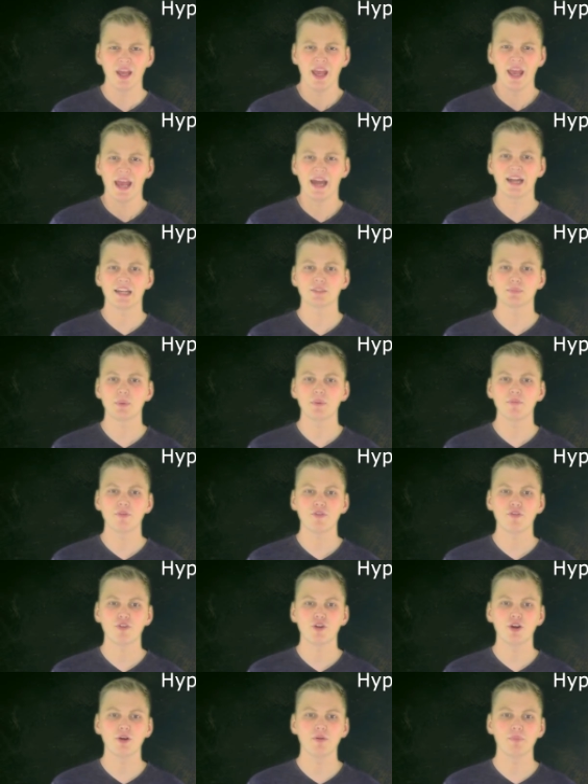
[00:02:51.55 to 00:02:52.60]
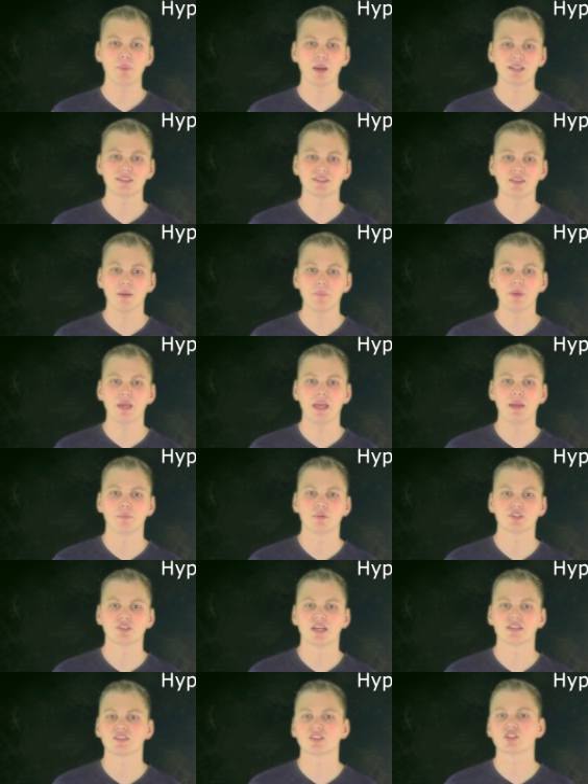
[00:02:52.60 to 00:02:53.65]
and has been referred by some gamers
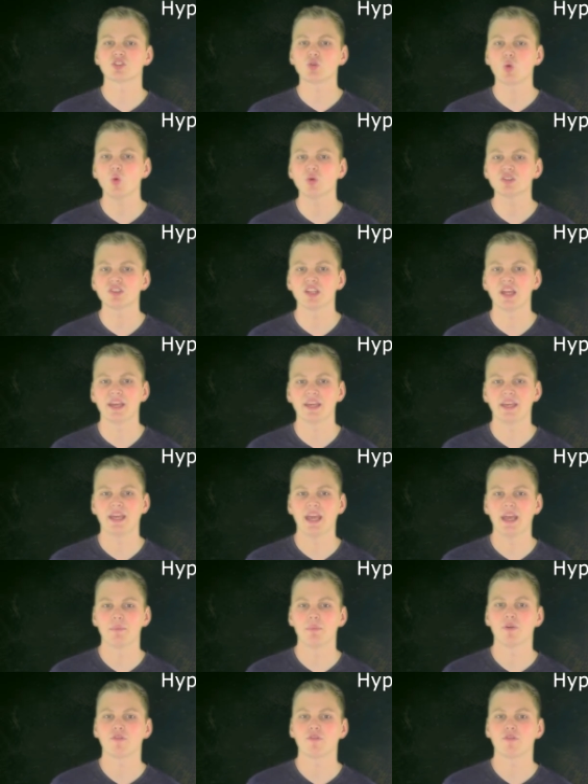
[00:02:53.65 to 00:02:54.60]
as a Souls-like game